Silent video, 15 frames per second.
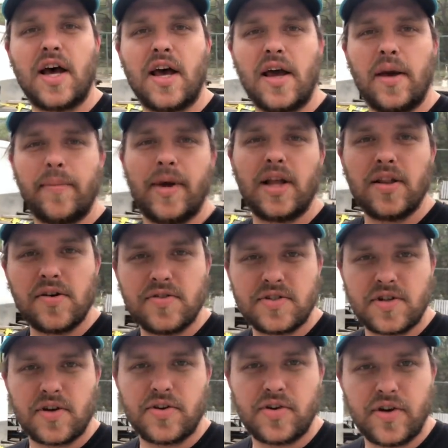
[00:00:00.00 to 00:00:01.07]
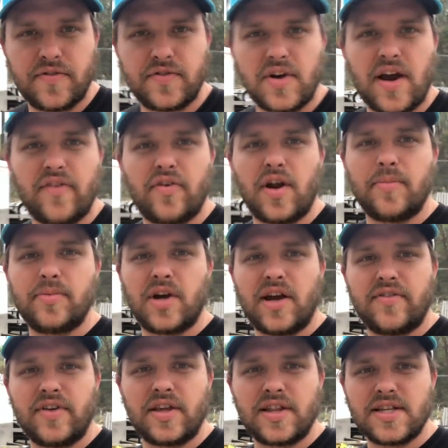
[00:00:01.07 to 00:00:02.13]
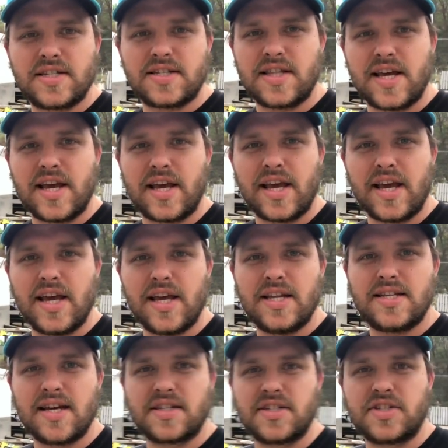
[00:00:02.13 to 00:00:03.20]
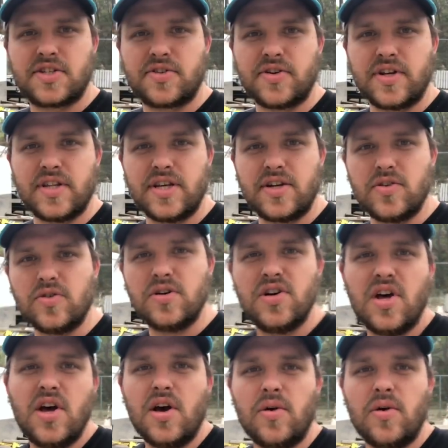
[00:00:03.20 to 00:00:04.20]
I am a Lone Star Drift driver. I'm driving this thing in Texas Street Legal.